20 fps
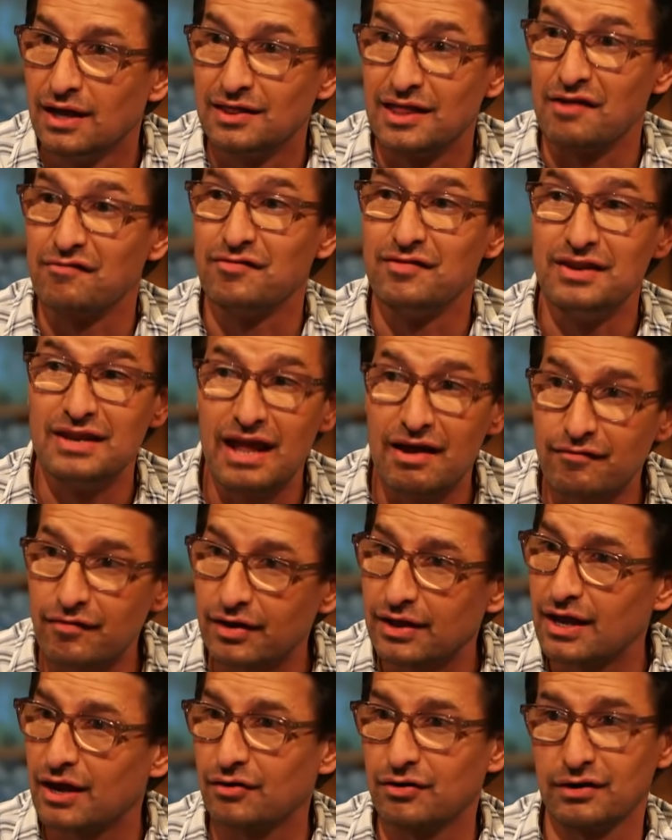They've never
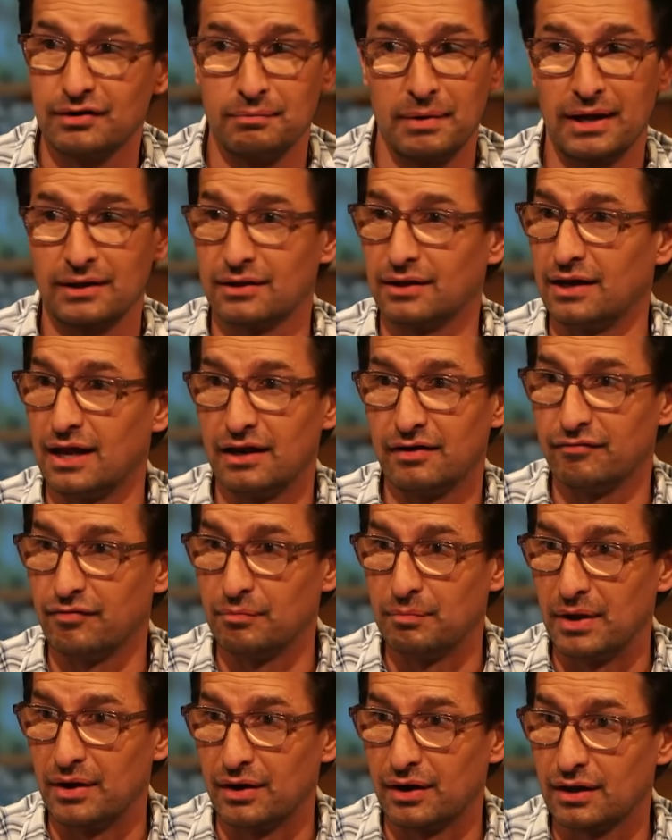cared about the Native
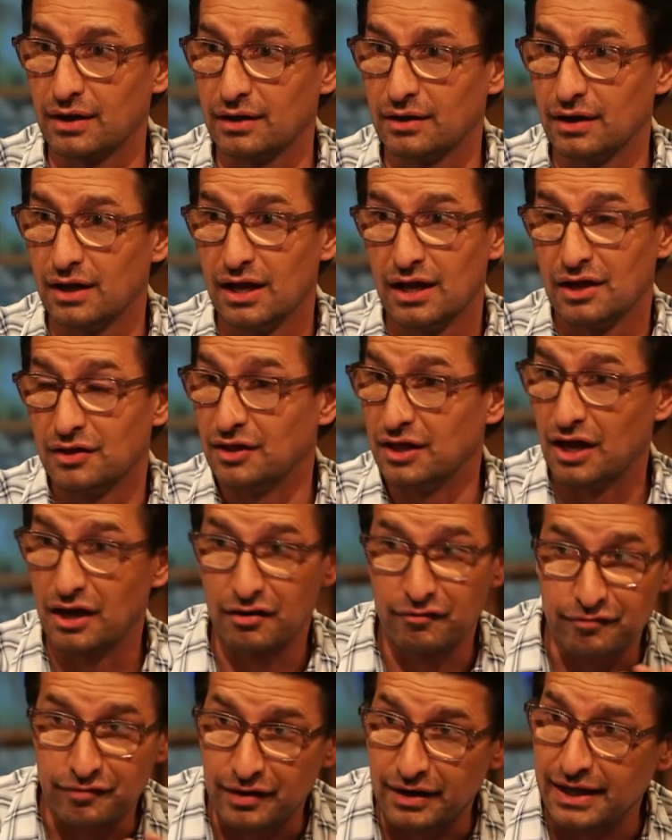American, the
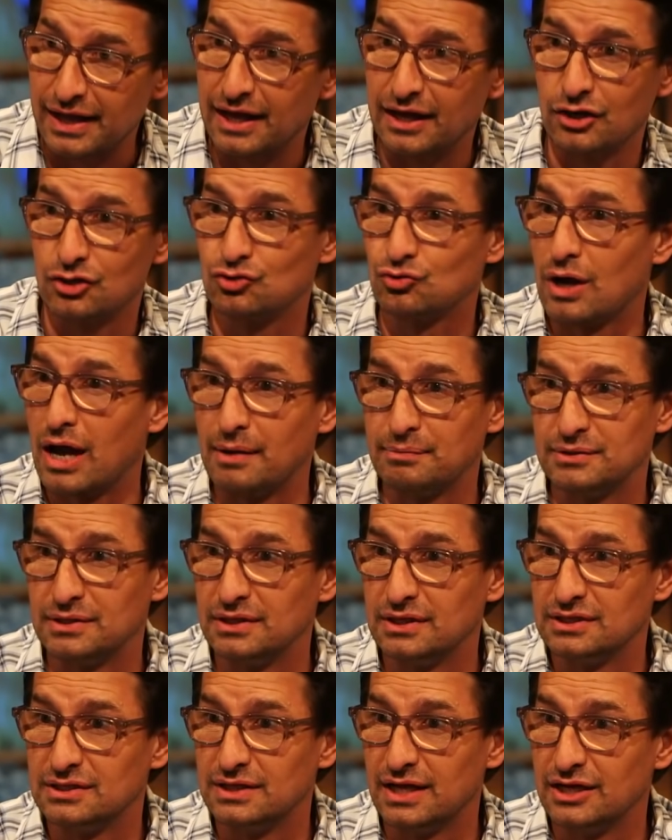unaffiliated tribes in
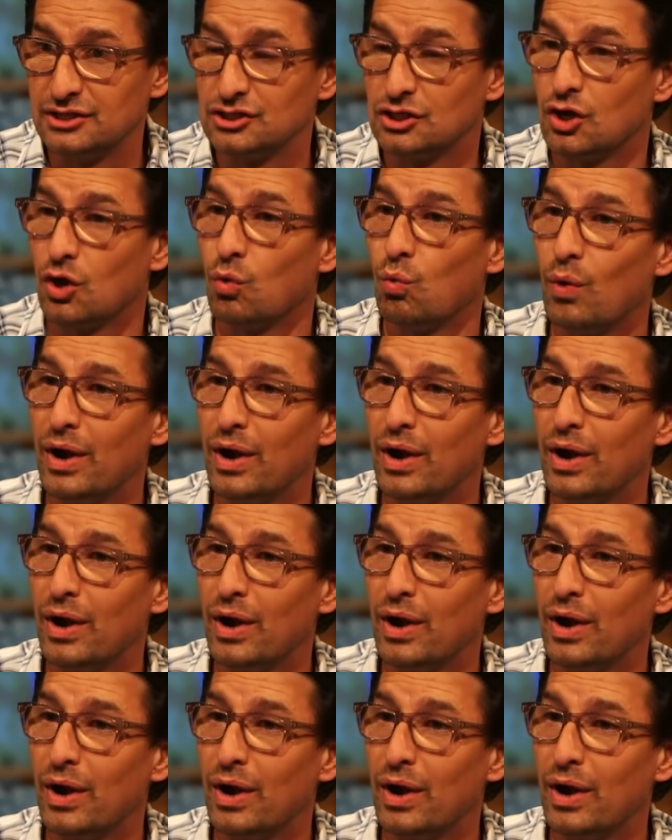this nation.